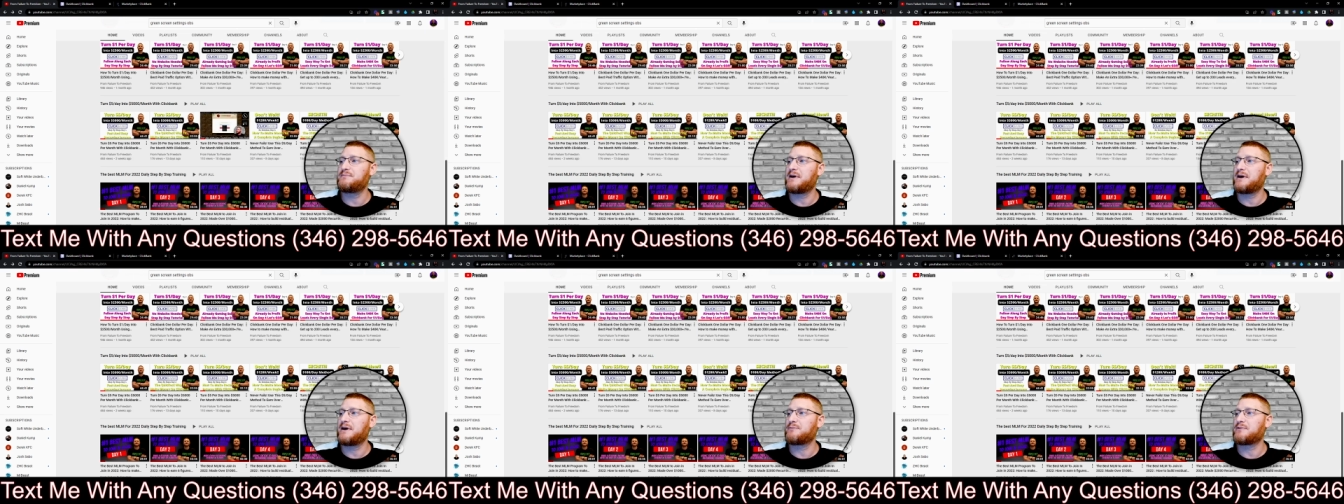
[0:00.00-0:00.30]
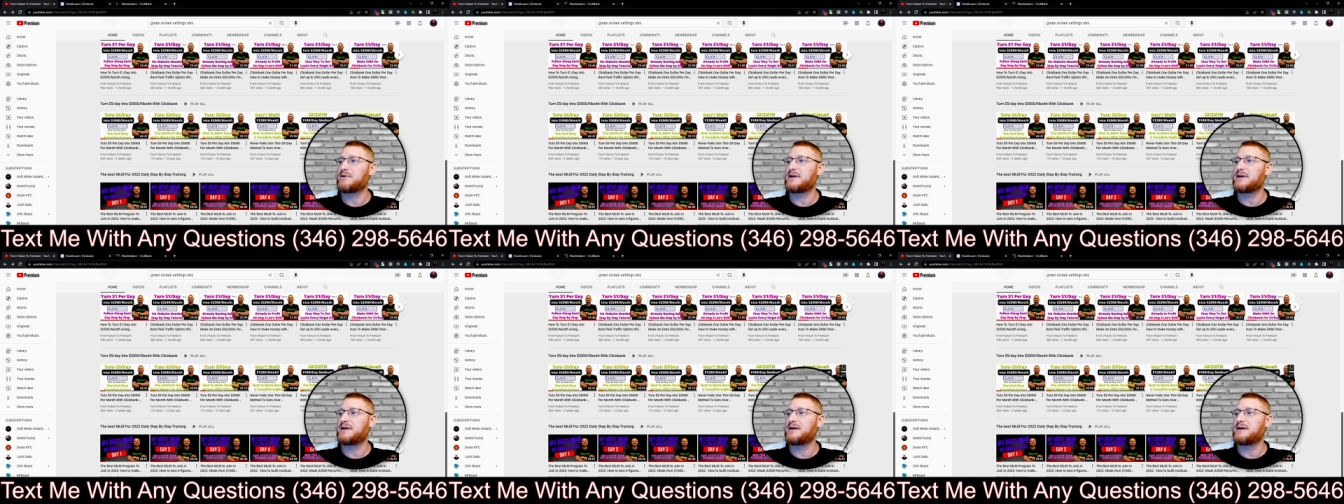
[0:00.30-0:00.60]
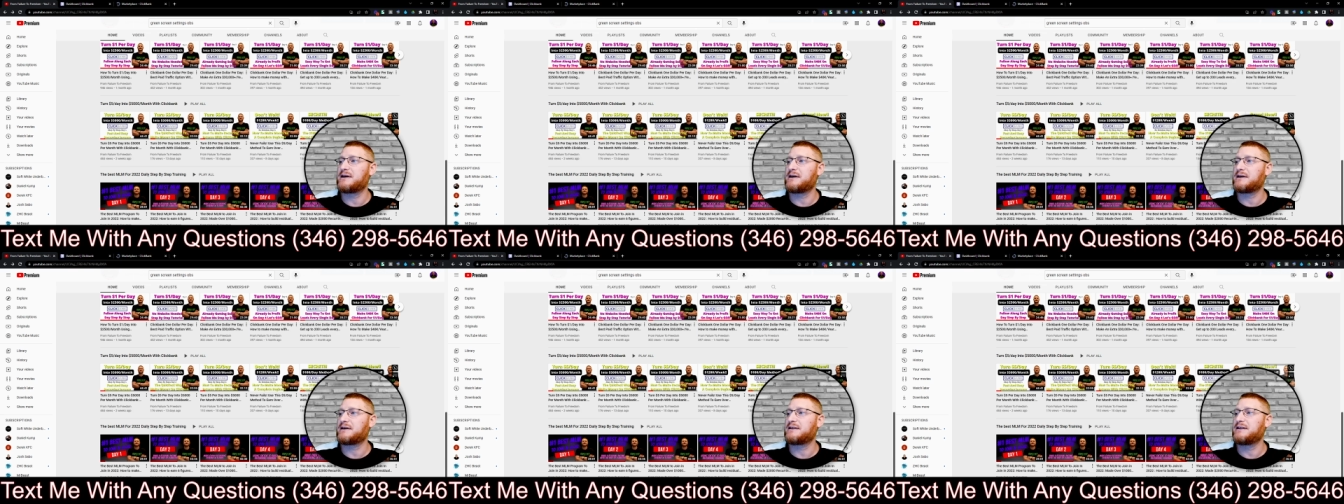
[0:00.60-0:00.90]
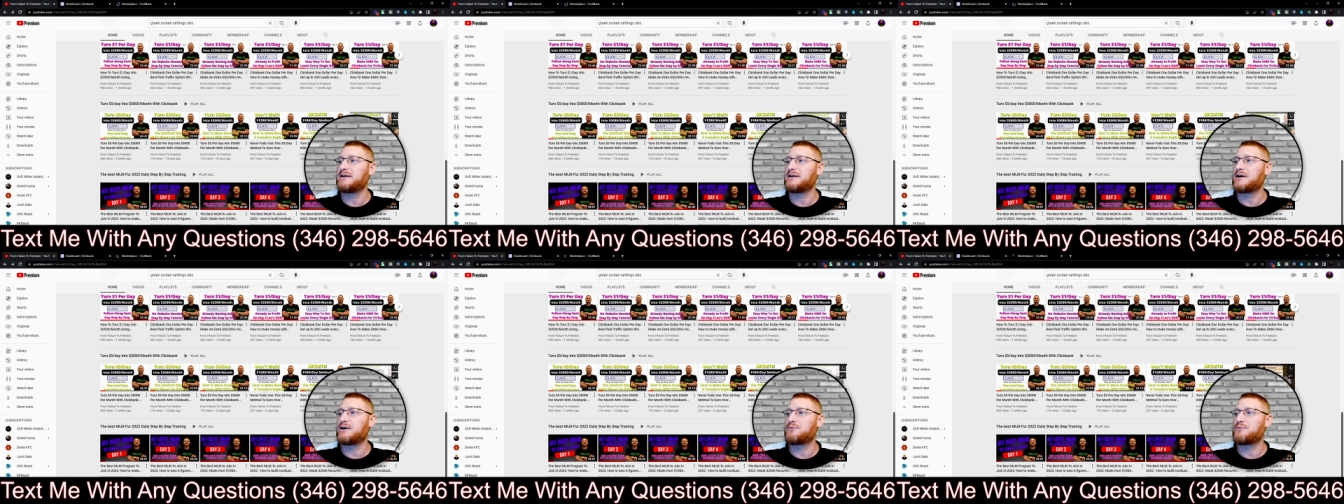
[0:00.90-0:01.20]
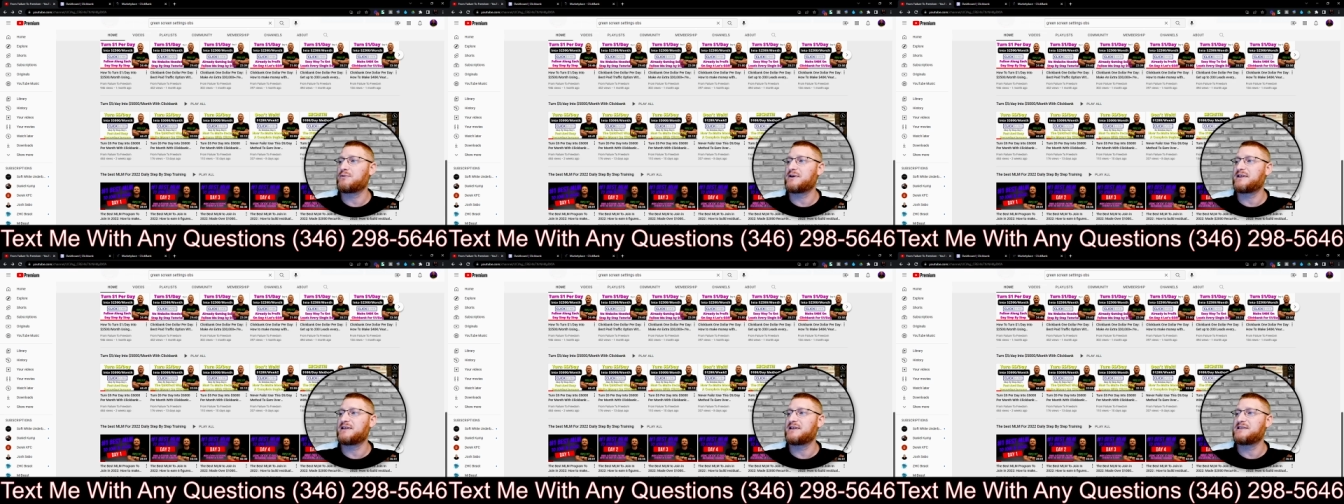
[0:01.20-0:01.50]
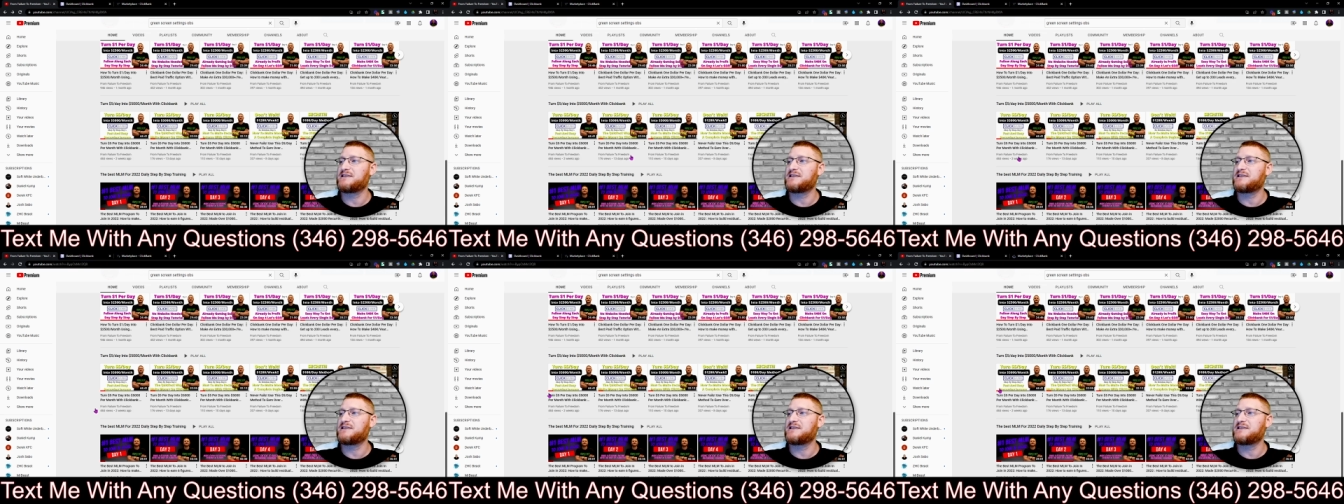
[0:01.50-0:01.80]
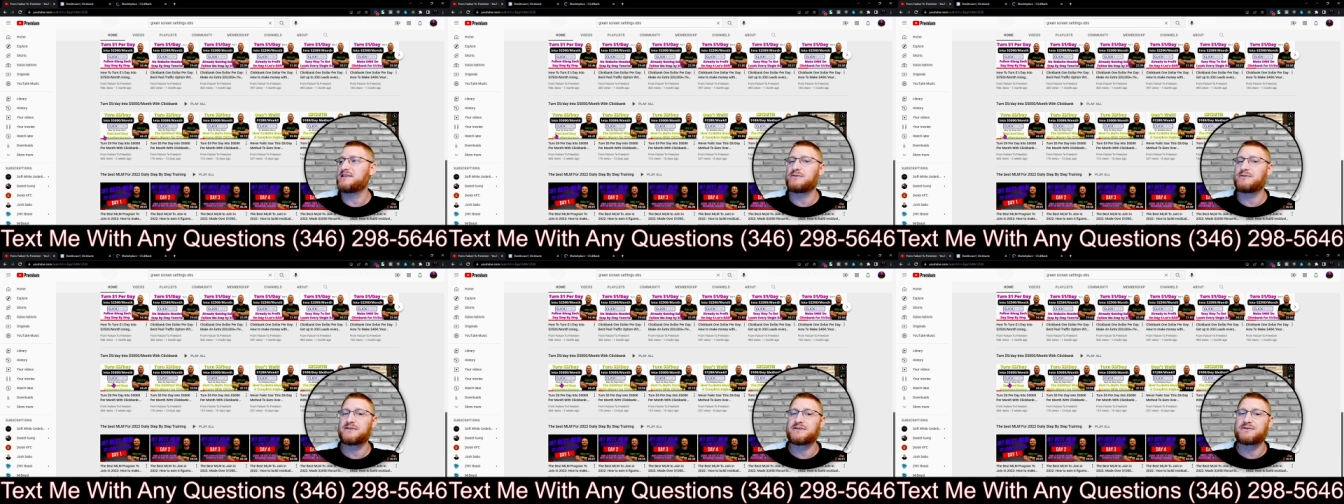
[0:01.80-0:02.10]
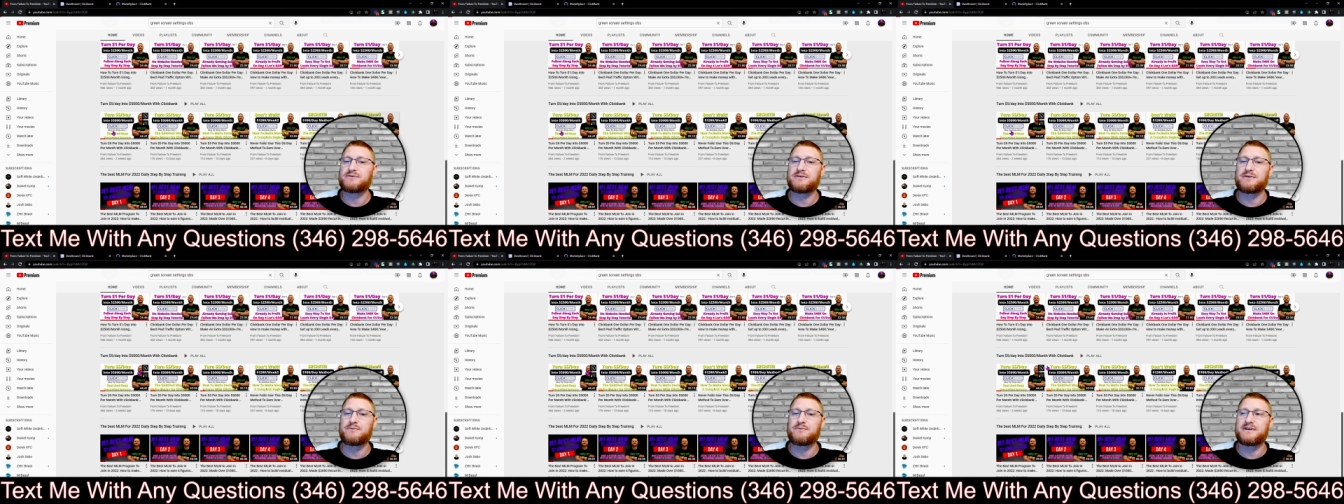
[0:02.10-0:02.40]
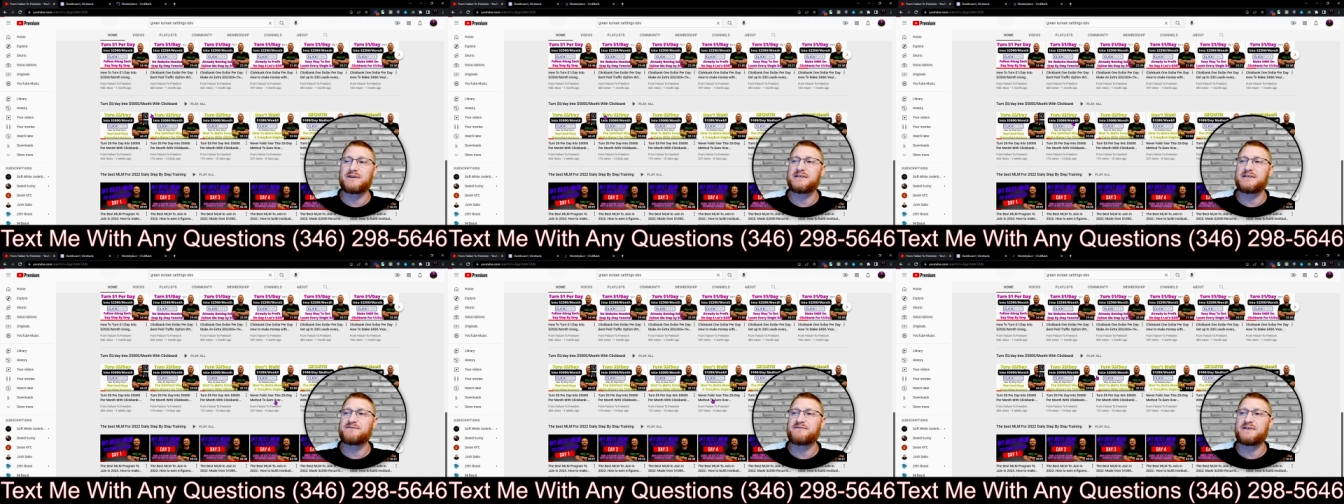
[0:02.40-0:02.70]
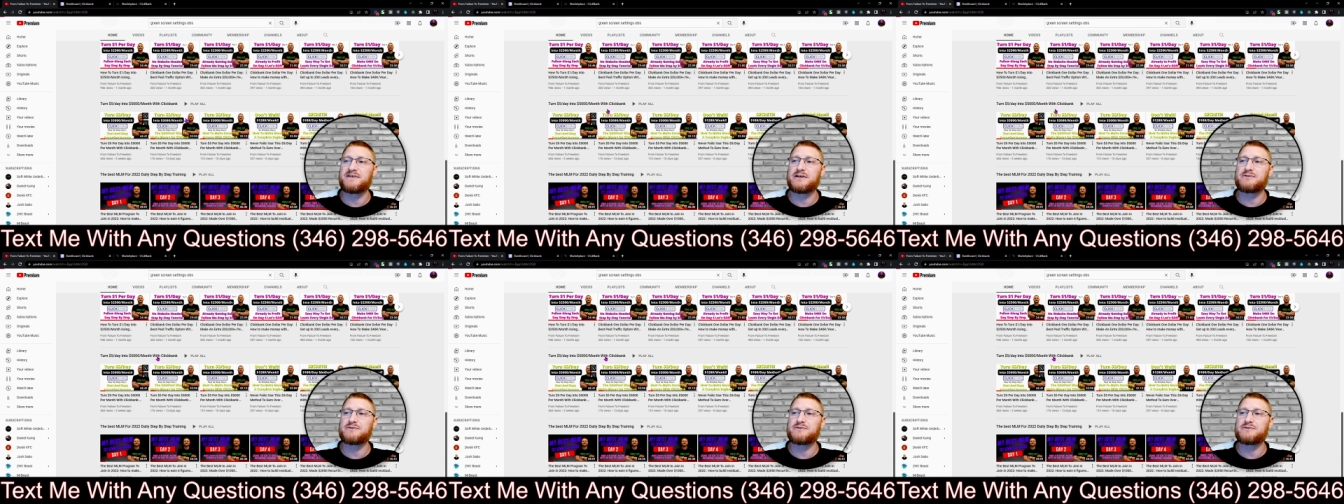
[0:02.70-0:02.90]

and we're gonna click on one of these videos,